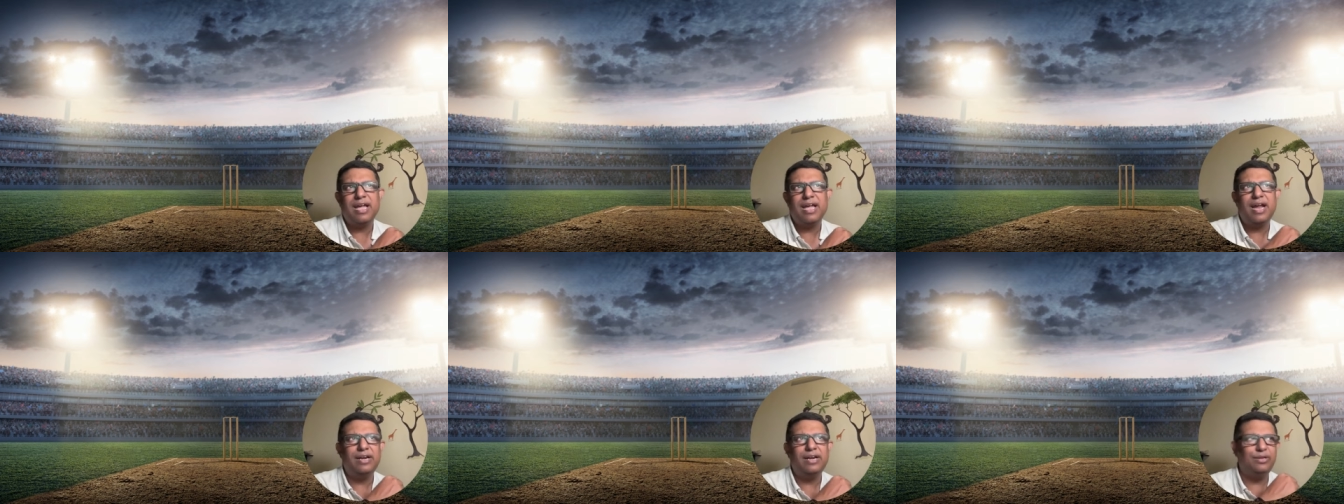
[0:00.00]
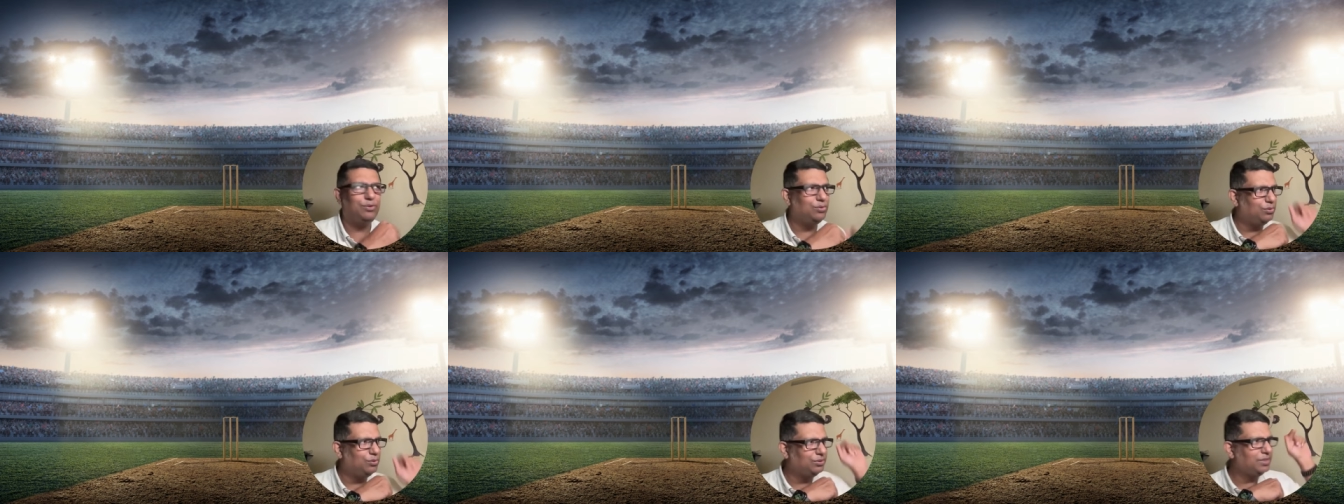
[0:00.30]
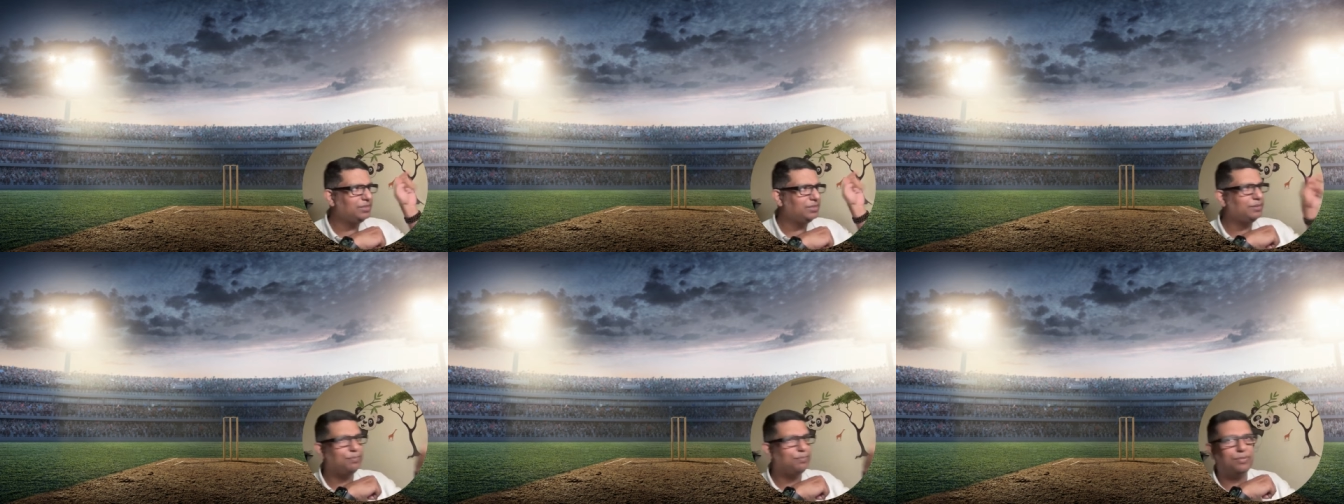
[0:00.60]
and you know
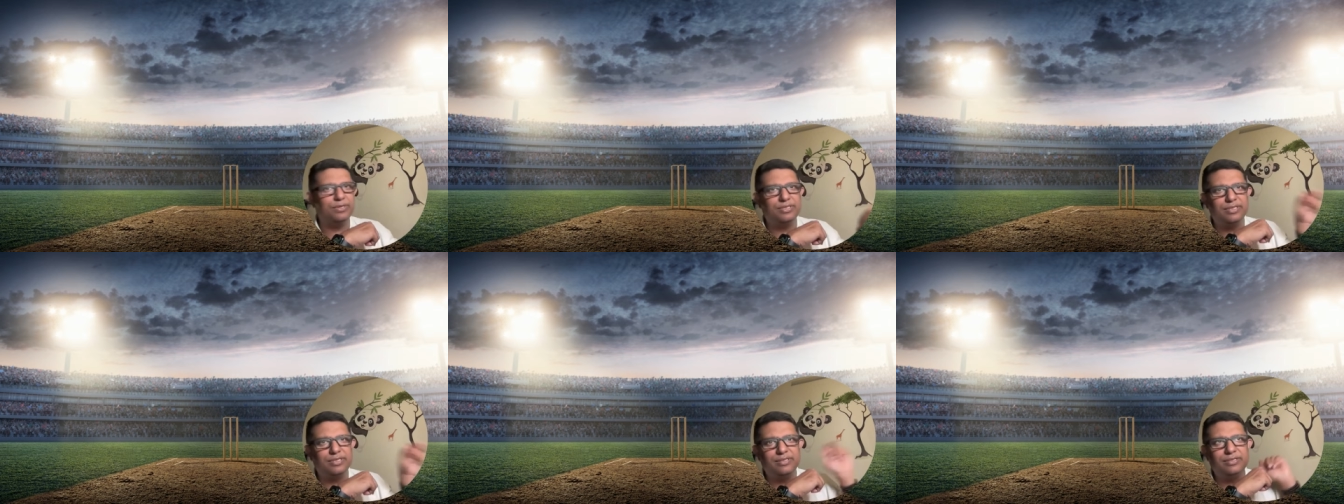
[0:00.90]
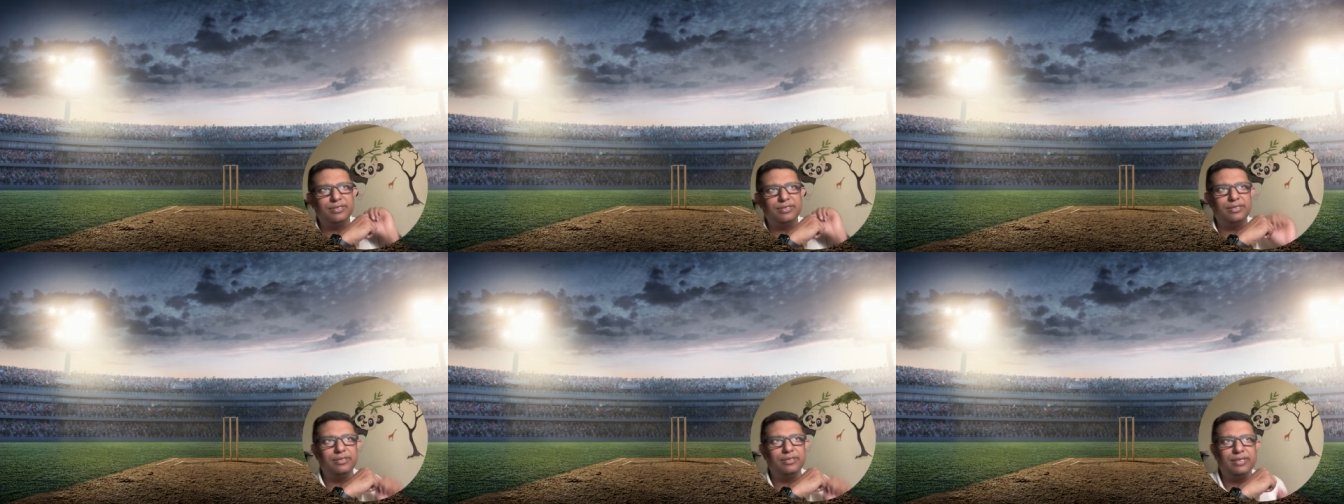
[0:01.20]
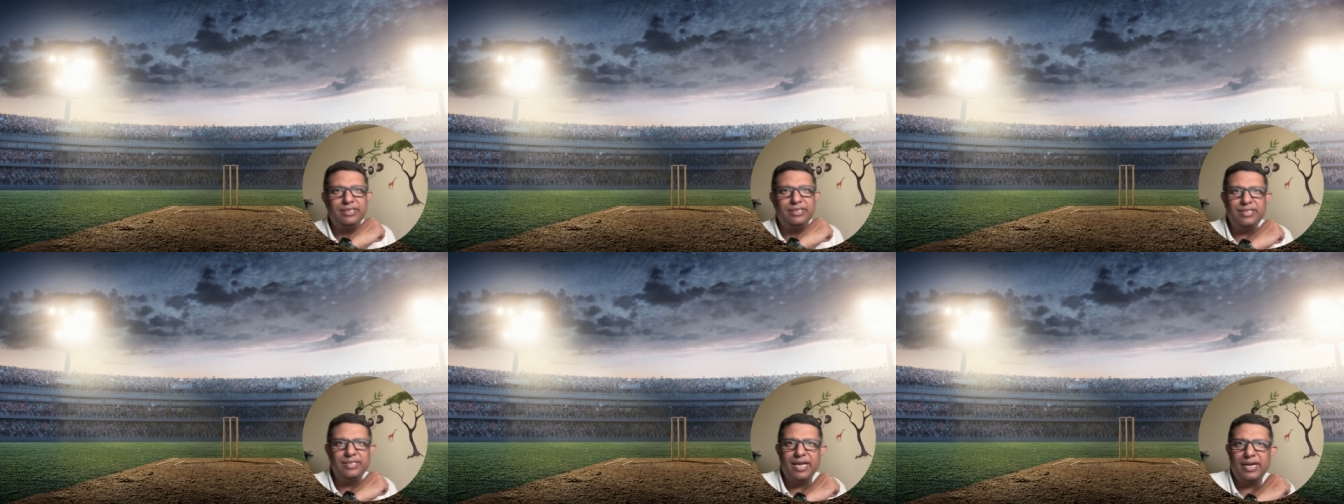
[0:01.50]
there is a person
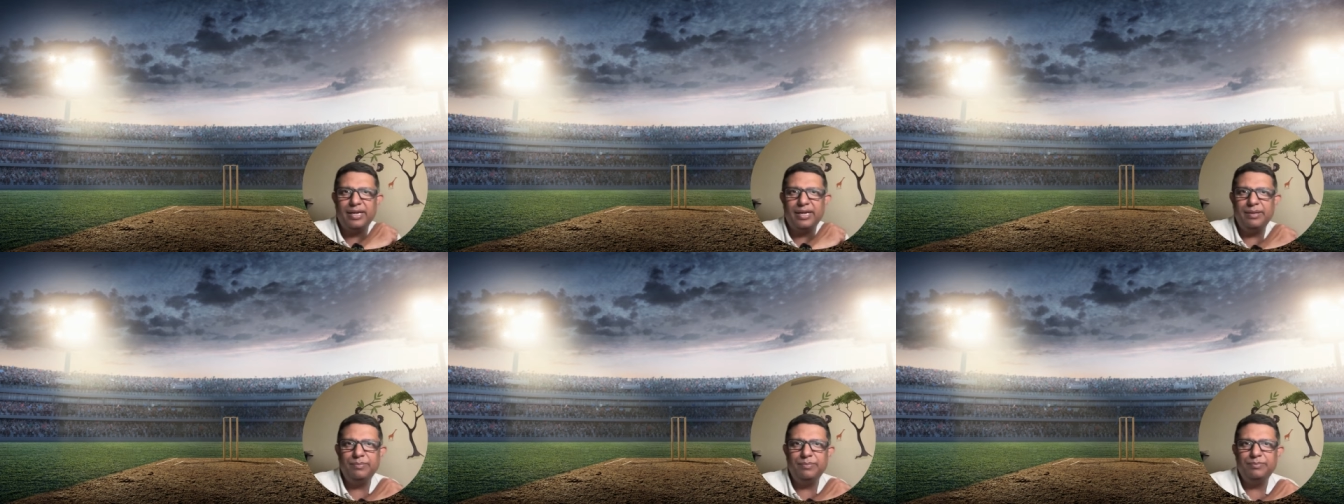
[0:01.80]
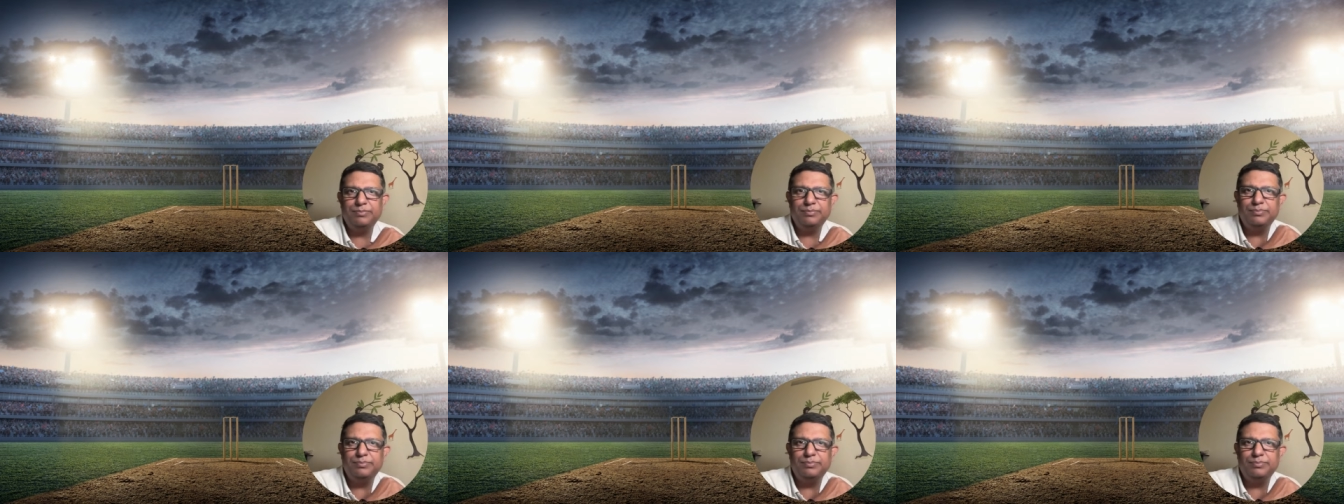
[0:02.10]
exactly